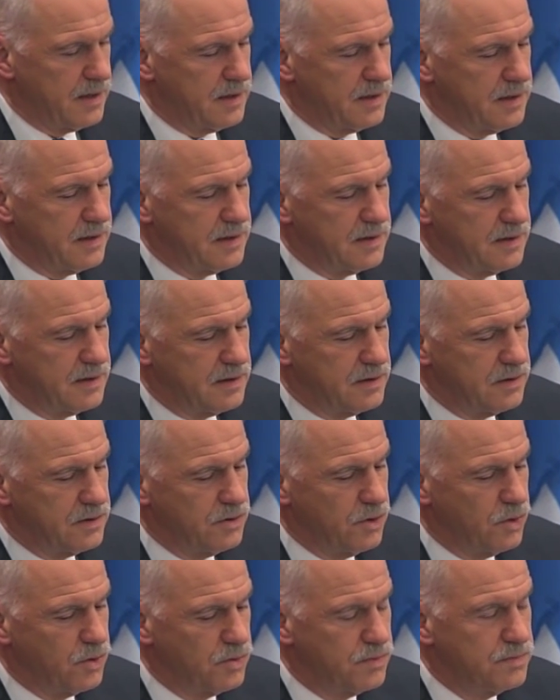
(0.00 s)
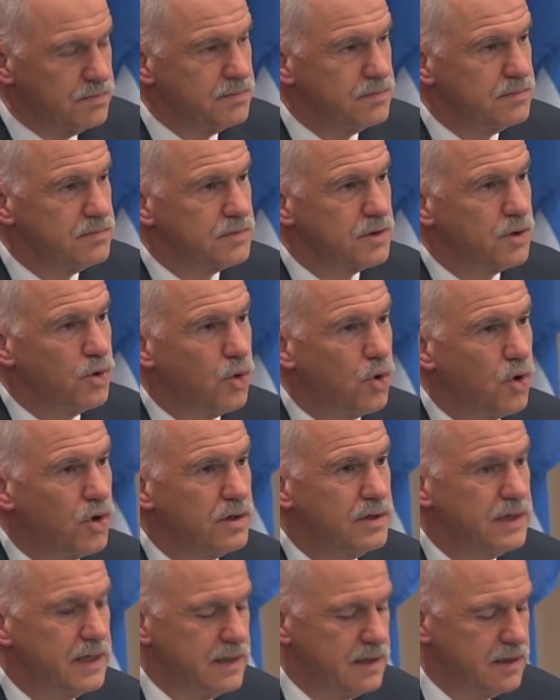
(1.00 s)
no
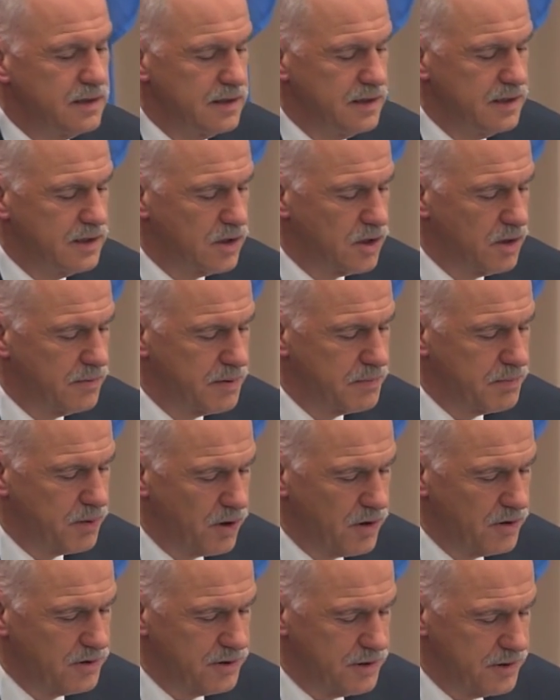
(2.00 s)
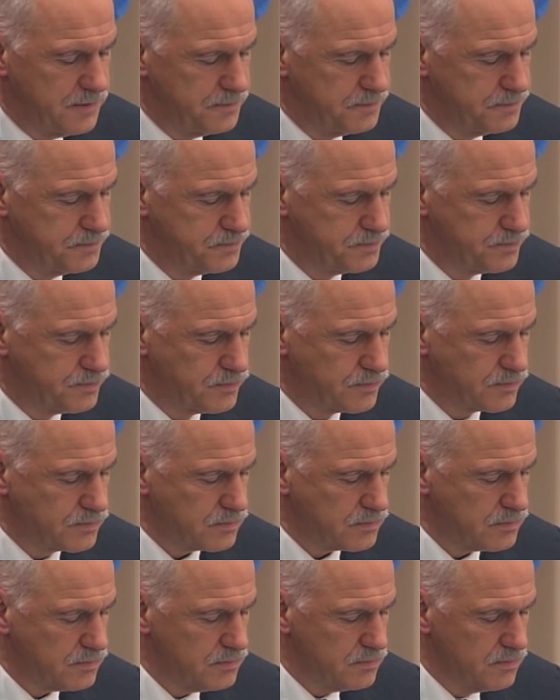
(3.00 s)
coordinated economic policy.
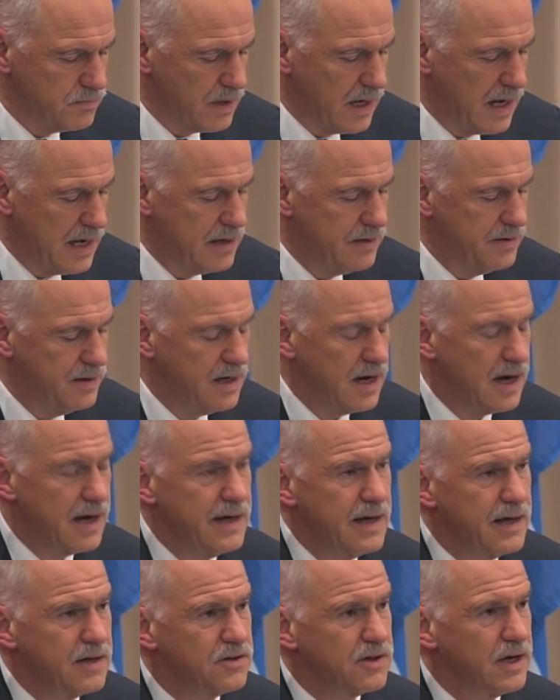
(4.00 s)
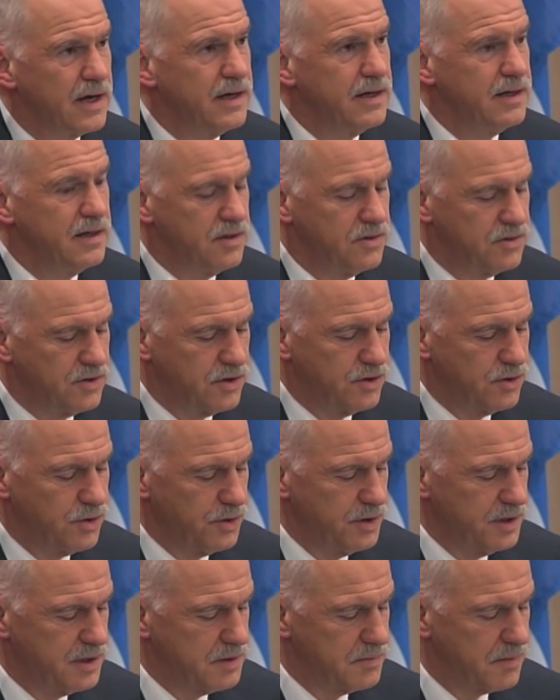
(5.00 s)
And the high anxiety and
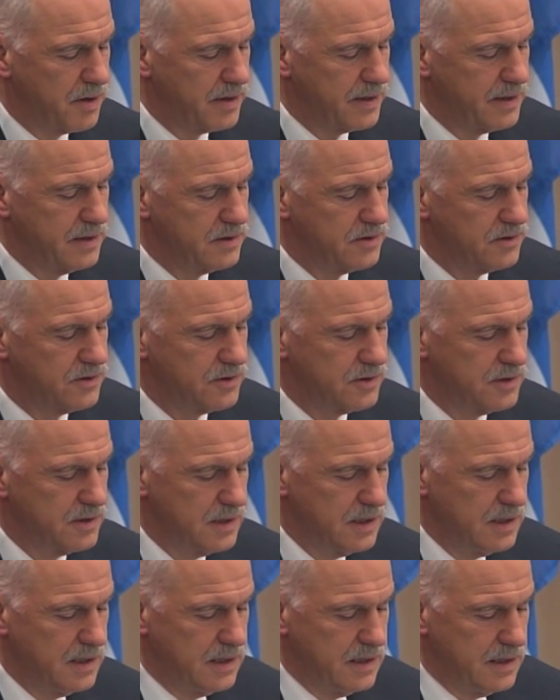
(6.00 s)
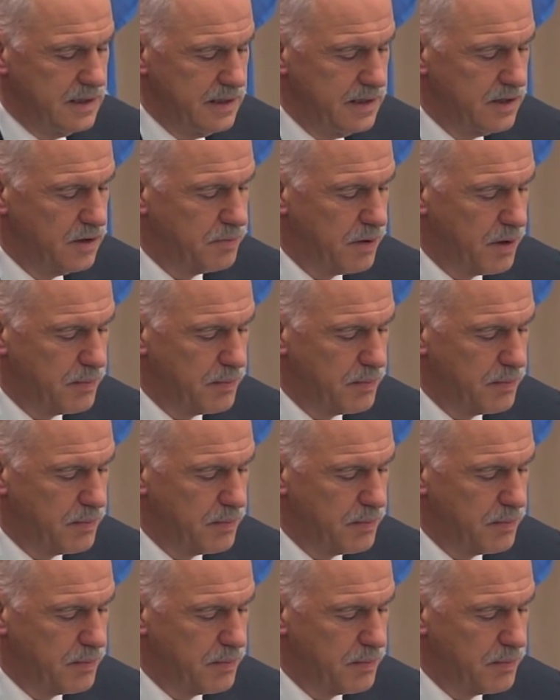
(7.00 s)
insecurity in the markets in our